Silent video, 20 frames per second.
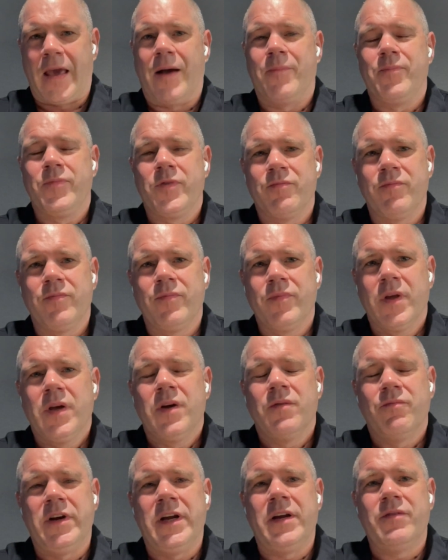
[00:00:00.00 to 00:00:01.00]
Yeah,
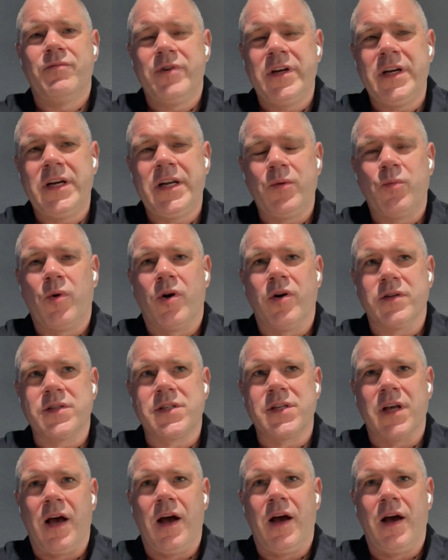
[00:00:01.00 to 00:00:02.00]
it really
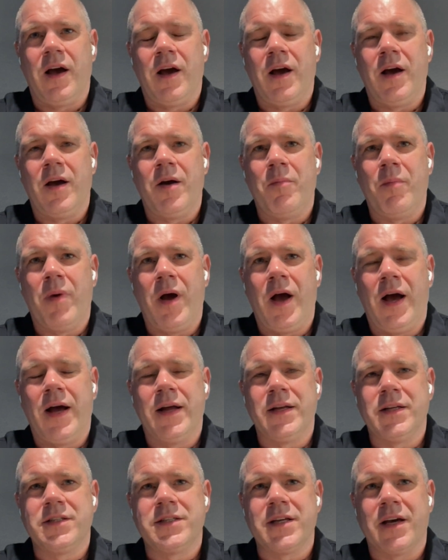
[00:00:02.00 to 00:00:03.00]
was. Like
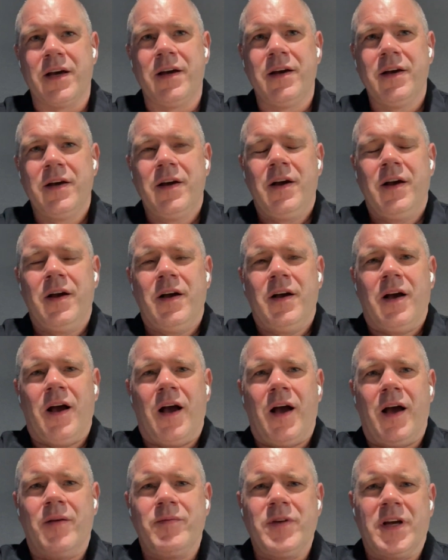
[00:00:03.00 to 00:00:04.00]

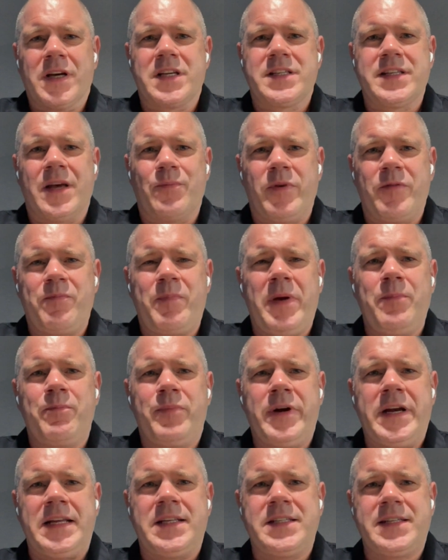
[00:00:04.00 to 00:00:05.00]
I said, we've been
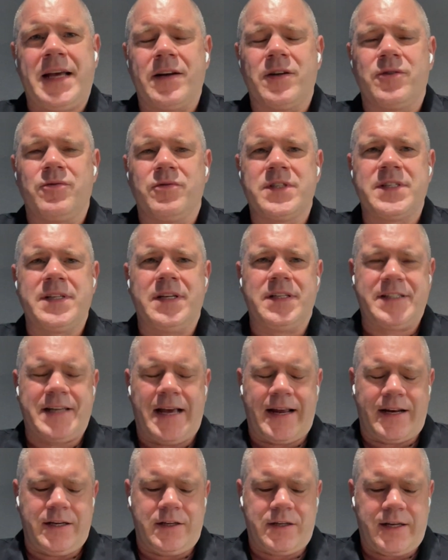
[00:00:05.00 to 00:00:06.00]
pretty
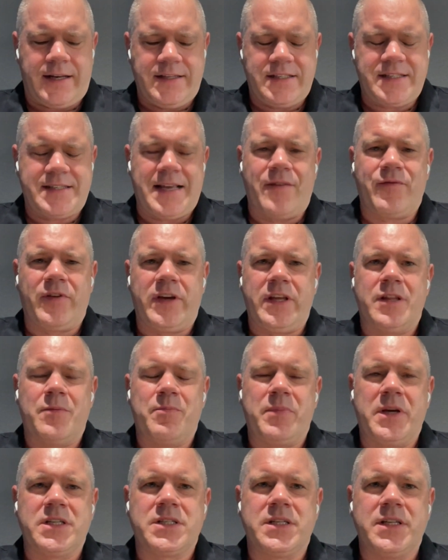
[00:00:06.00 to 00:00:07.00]
technically savvy in the
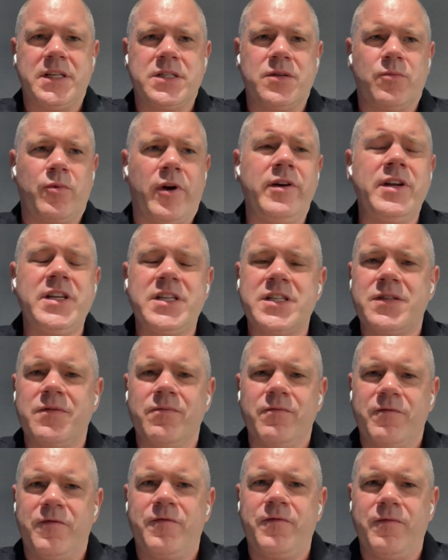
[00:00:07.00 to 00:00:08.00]
business. We're only,
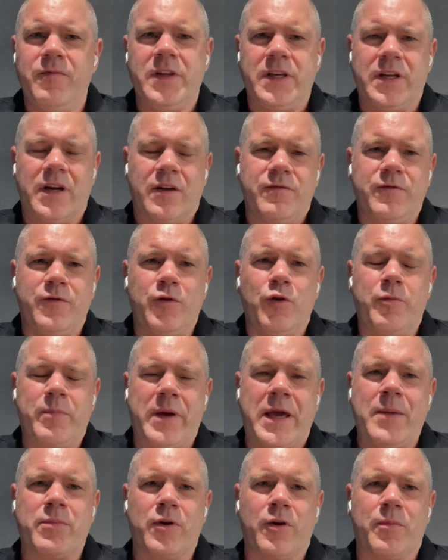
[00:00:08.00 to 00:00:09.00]
4
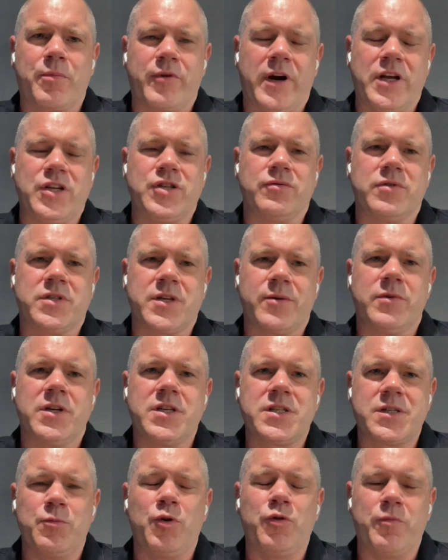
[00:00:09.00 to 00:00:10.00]
people operational, so we're a
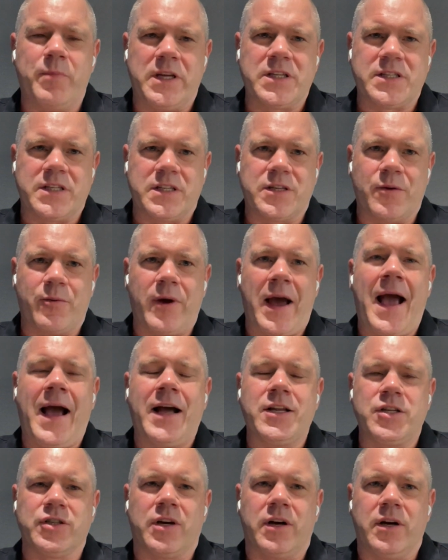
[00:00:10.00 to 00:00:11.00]
small business, so we're
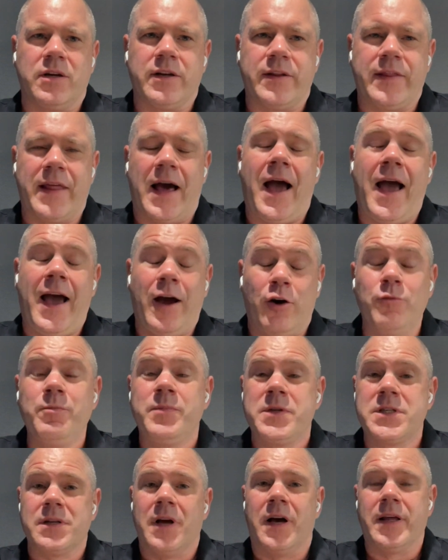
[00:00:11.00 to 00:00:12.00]
agile, and that
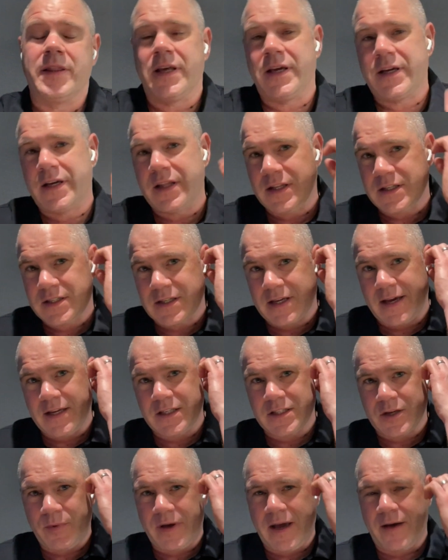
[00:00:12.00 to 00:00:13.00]
helps, I think, in this
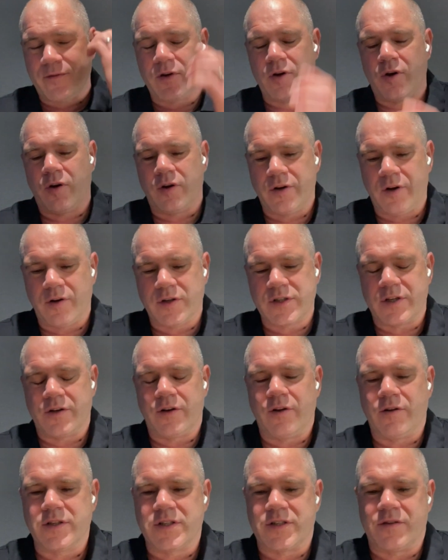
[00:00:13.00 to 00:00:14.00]
case. So we haven't got lots and
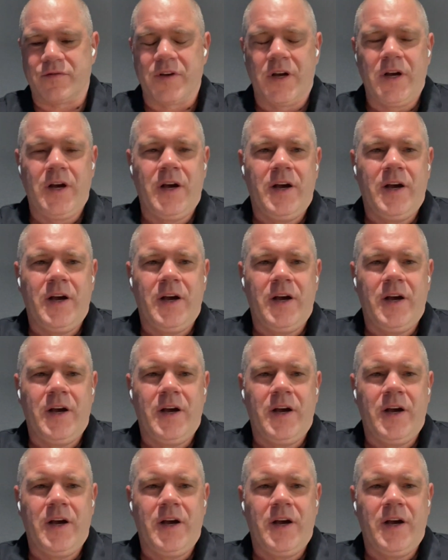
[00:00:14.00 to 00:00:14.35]
lots of